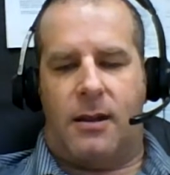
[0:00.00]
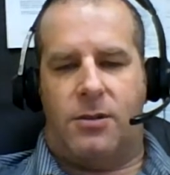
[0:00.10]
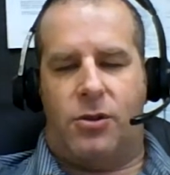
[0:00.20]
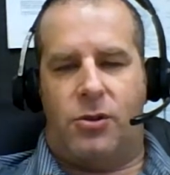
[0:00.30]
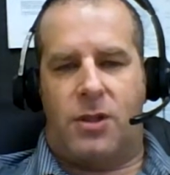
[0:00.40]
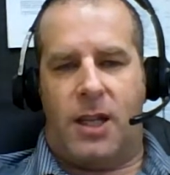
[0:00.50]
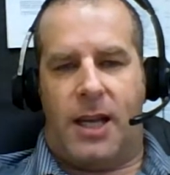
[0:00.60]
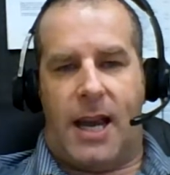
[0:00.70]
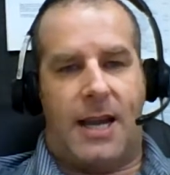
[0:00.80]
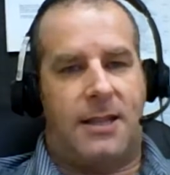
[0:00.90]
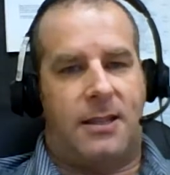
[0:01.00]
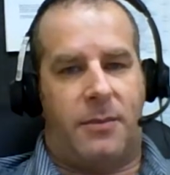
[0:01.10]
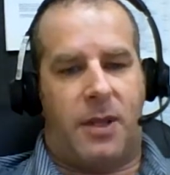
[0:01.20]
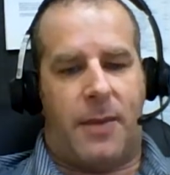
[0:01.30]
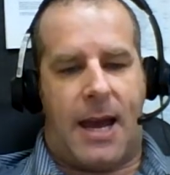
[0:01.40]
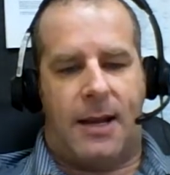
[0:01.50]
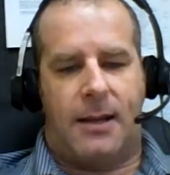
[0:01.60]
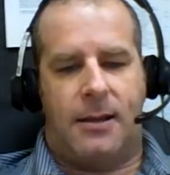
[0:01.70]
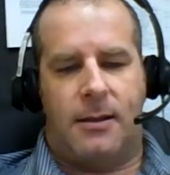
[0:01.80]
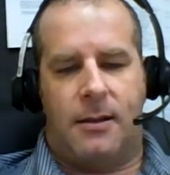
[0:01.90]
is usually
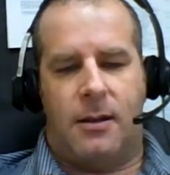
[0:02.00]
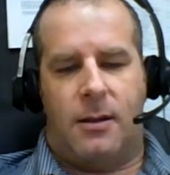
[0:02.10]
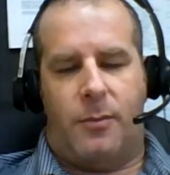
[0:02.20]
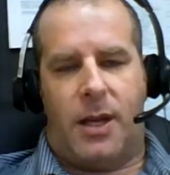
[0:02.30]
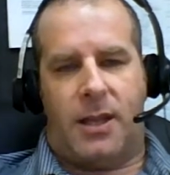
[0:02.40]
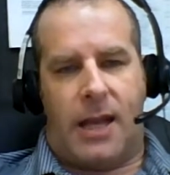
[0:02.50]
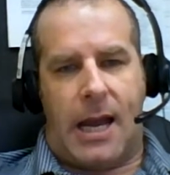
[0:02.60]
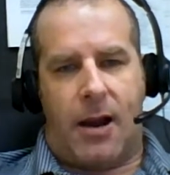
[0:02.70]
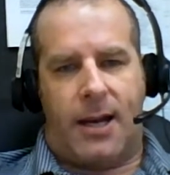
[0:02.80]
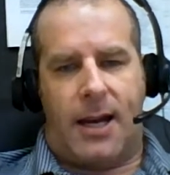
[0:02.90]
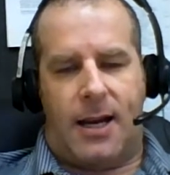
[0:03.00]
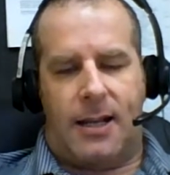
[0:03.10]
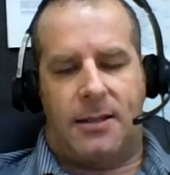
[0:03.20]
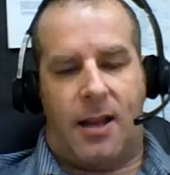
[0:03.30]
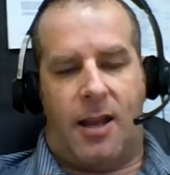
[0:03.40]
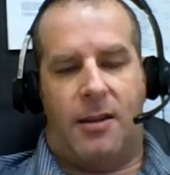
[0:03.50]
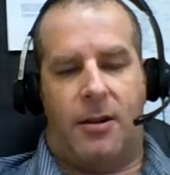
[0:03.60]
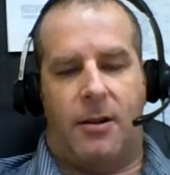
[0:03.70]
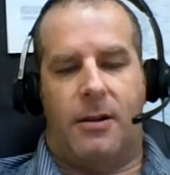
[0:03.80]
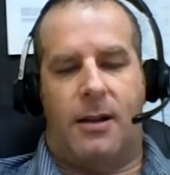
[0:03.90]
asymptomatic, but the area is
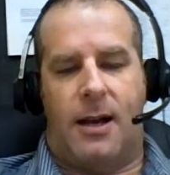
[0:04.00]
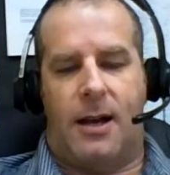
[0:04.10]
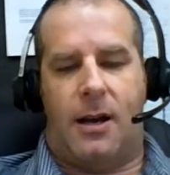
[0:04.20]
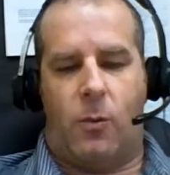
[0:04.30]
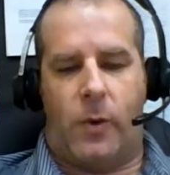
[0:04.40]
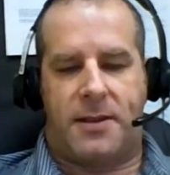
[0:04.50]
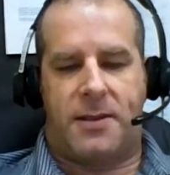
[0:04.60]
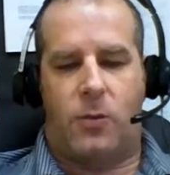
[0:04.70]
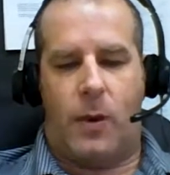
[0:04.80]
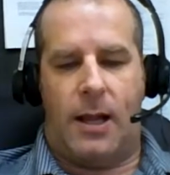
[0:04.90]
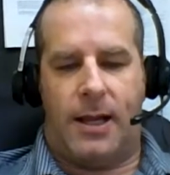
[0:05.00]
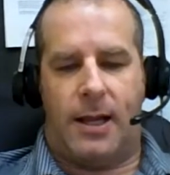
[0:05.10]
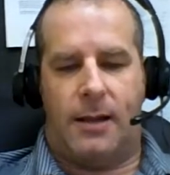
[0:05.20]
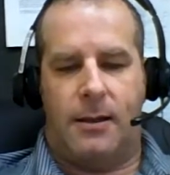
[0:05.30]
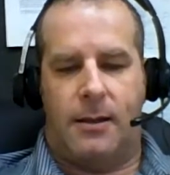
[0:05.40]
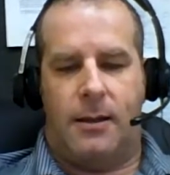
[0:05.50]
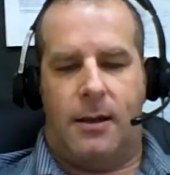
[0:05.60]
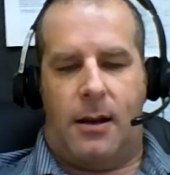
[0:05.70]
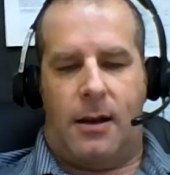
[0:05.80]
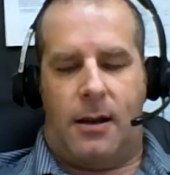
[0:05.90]
tender with swelling,
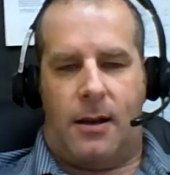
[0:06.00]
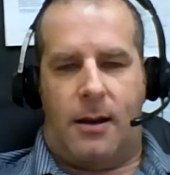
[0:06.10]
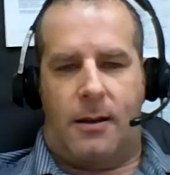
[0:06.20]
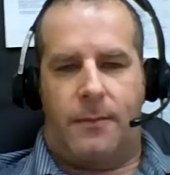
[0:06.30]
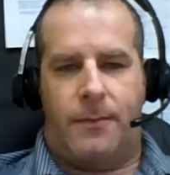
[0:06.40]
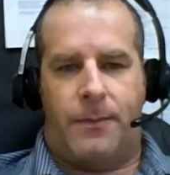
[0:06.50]
uh,